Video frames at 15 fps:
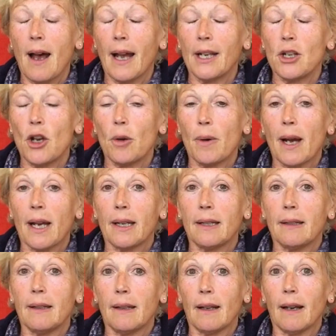I know
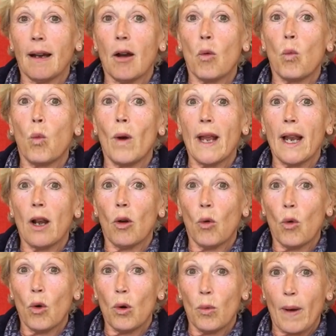I will
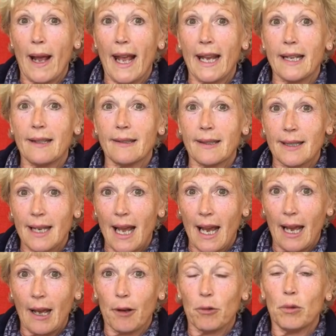always
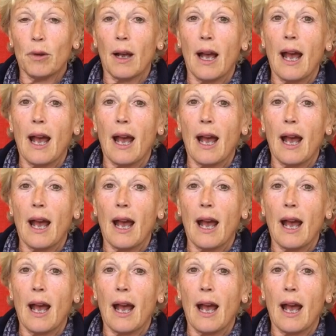now